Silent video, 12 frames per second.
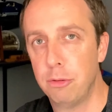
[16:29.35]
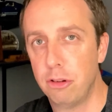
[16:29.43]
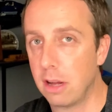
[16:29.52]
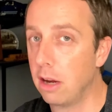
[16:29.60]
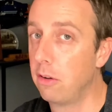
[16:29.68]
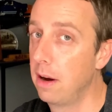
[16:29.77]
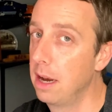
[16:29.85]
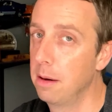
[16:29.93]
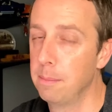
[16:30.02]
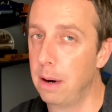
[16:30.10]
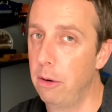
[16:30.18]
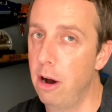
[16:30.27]
You can create it in
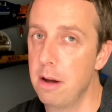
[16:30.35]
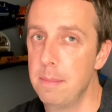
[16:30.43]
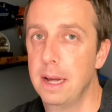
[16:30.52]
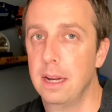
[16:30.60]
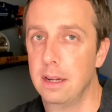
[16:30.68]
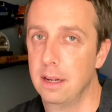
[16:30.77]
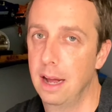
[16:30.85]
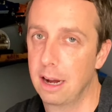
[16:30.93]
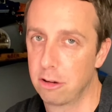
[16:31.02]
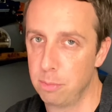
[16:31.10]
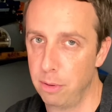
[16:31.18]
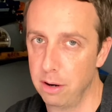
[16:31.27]
Power Automate,
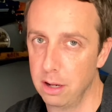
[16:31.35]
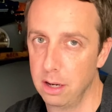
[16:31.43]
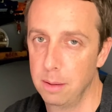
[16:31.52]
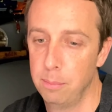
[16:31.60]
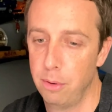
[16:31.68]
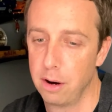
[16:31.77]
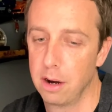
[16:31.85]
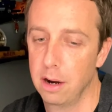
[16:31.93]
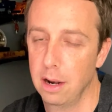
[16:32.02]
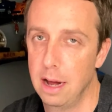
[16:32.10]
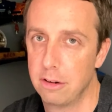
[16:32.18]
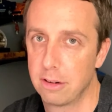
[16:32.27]
export it, import it into
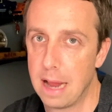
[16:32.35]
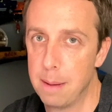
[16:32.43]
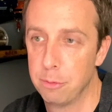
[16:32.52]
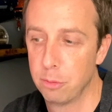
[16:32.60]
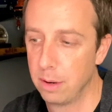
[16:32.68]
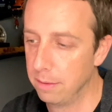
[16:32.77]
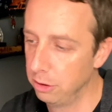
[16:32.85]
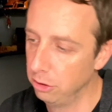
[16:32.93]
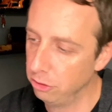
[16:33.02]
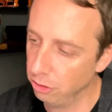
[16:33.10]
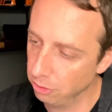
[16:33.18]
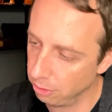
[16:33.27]
Logic Apps, whatever you
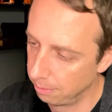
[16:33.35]
choose.